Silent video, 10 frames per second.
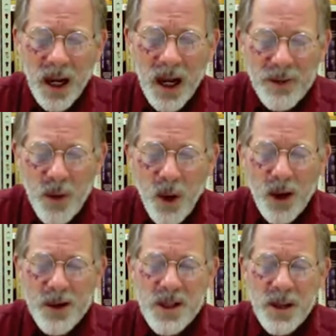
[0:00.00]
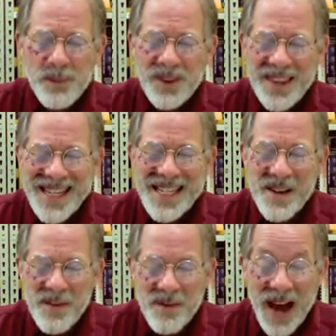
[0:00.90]
Of course,
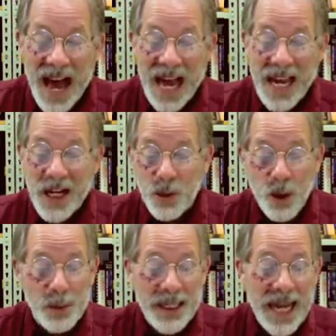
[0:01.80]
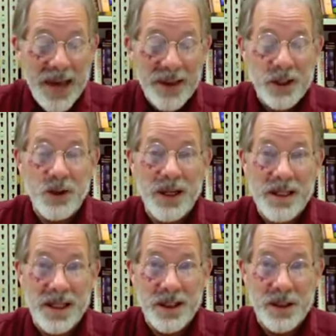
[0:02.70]
these fine Roman Catholic
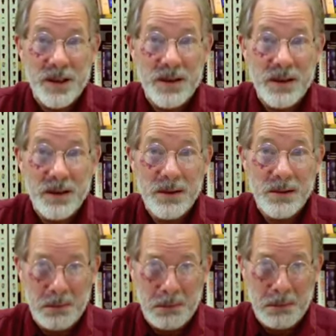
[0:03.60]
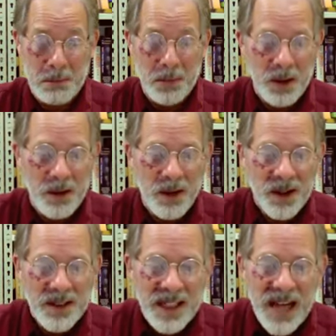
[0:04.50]
translations
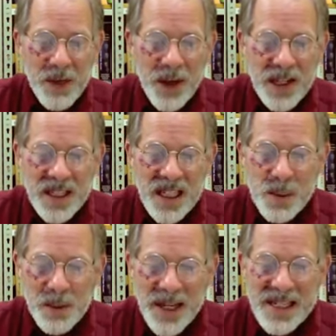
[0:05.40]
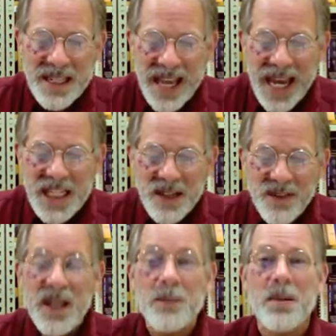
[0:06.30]
did nothing to displace the
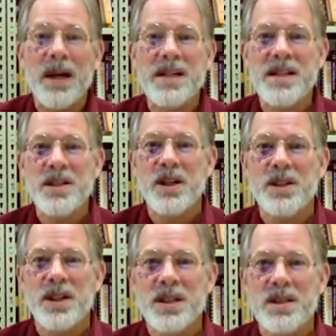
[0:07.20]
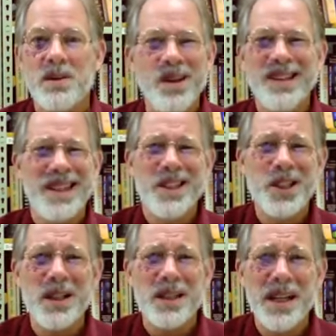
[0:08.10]
KJV in Protestant churches. One, they
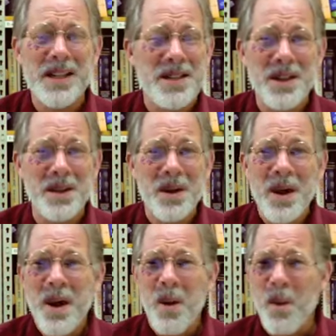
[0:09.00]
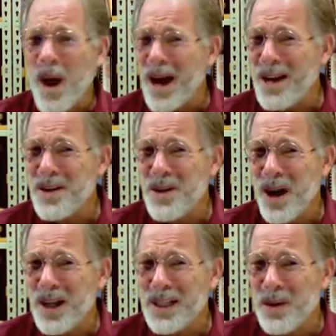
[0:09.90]
shouldn't, and two, why are you
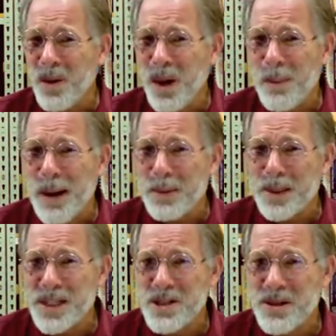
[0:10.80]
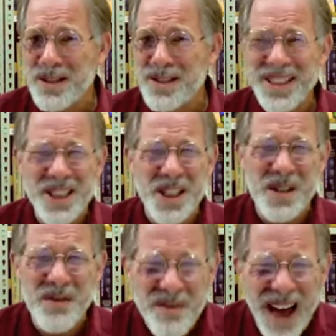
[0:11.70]
calling the Whore of Babylon's
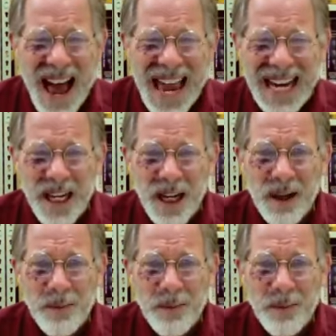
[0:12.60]
translations fine?